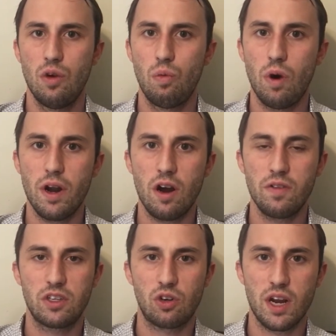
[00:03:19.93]
what are
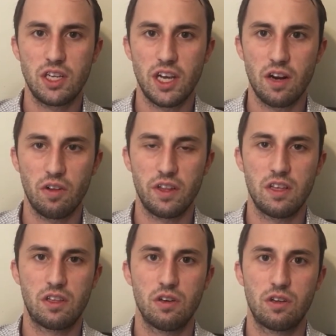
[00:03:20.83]
the trade channels that
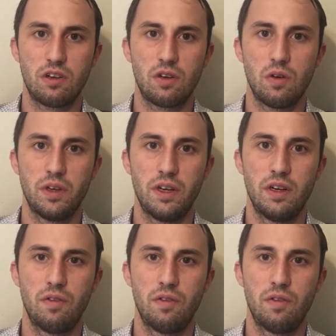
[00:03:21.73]
these goods are sold in.